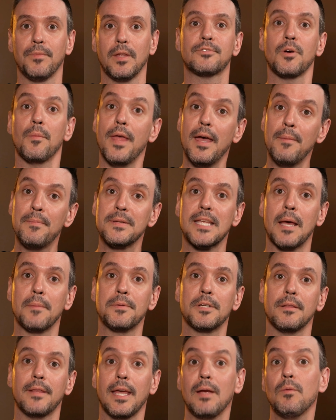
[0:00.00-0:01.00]
From their
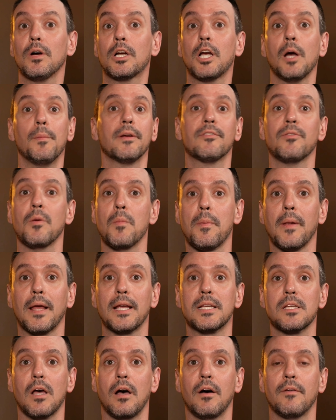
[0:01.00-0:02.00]
perception, they were coming from a
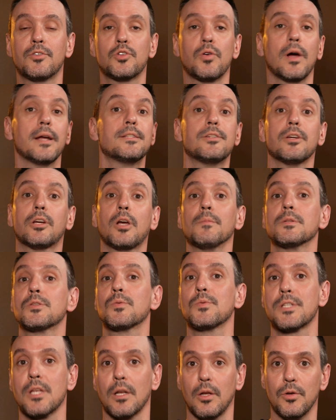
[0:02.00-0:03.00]
place of trying to come
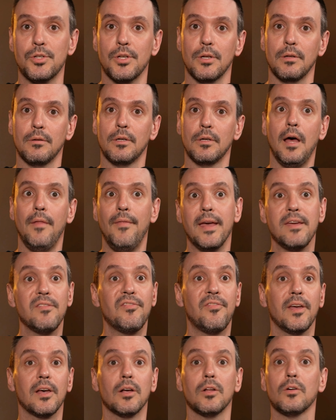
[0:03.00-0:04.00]
to a solution and they
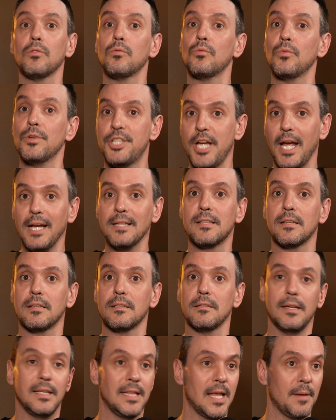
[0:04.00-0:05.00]
feel
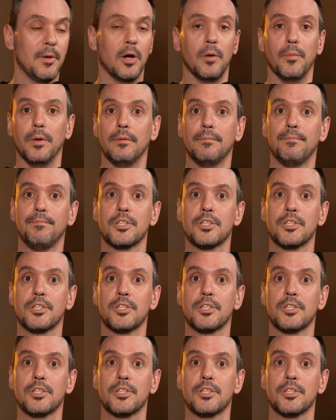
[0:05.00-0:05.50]
rejected in that moment.